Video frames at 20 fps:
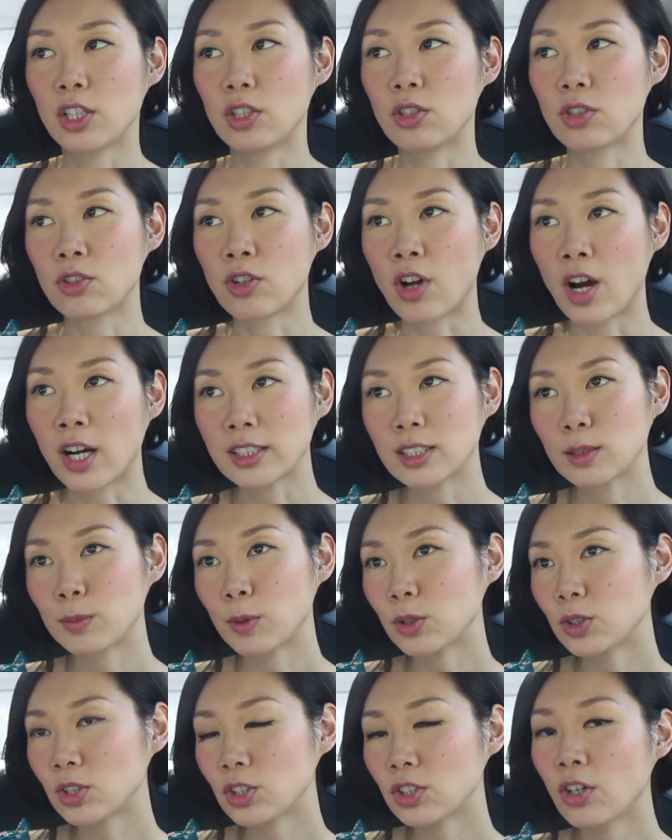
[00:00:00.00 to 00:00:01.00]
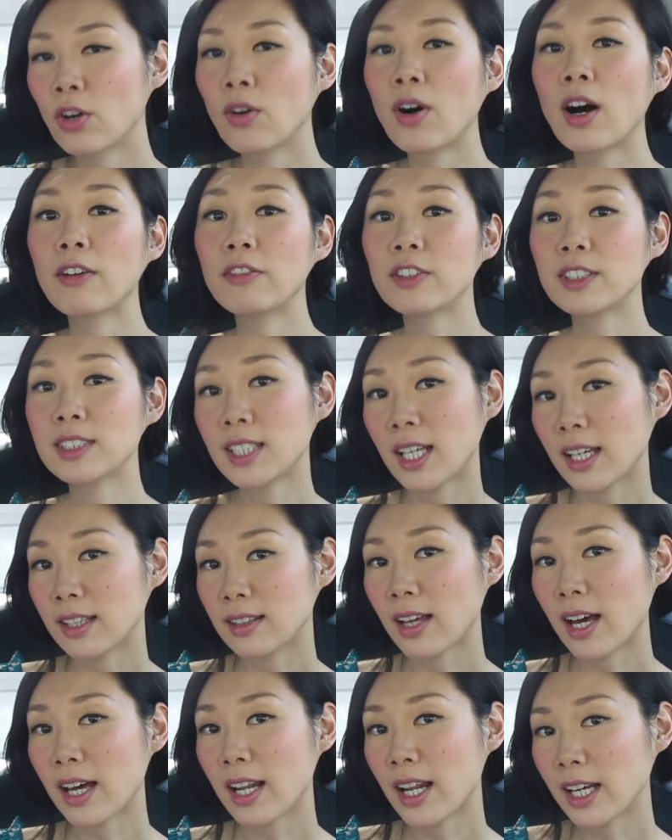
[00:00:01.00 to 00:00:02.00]
you're not supposed to go off and
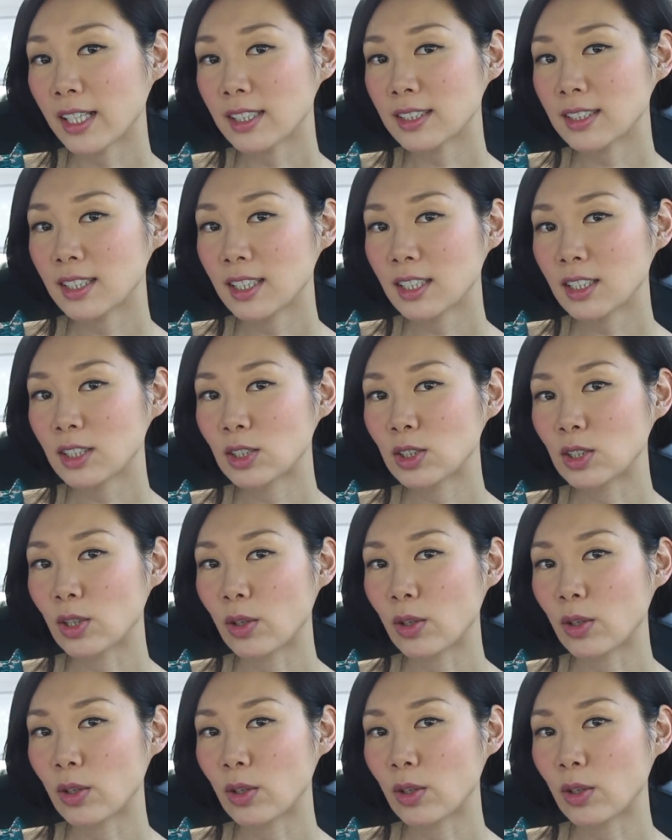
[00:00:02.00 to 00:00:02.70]
take that exit.